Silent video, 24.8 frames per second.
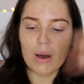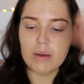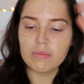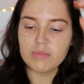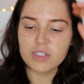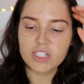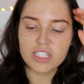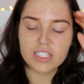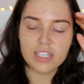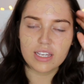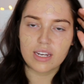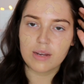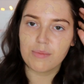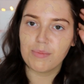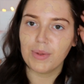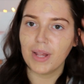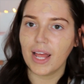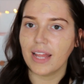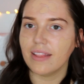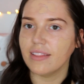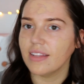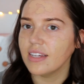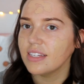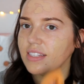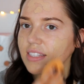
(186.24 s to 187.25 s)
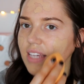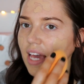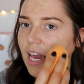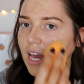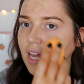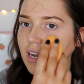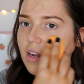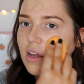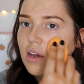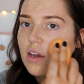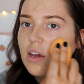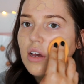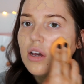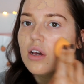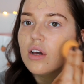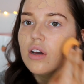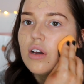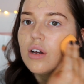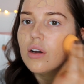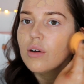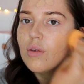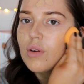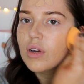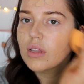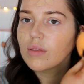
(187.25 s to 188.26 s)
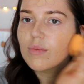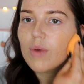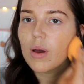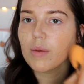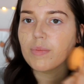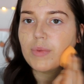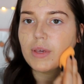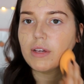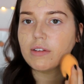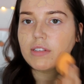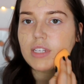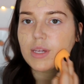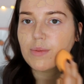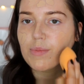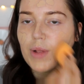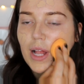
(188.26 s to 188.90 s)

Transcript: but I'm just gonna blend this in with my beauty